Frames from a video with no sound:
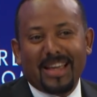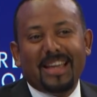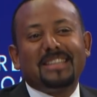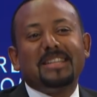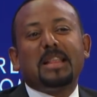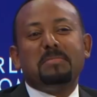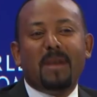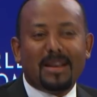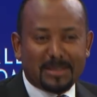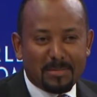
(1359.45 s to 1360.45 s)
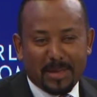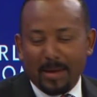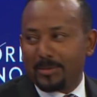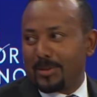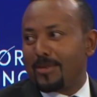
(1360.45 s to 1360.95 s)
It's not bad
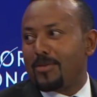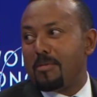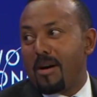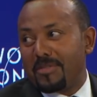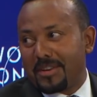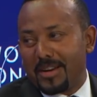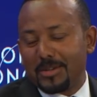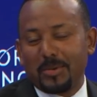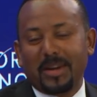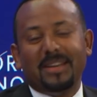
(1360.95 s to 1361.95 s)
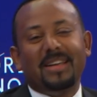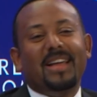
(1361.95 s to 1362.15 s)
sometimes to learn from Africa as well.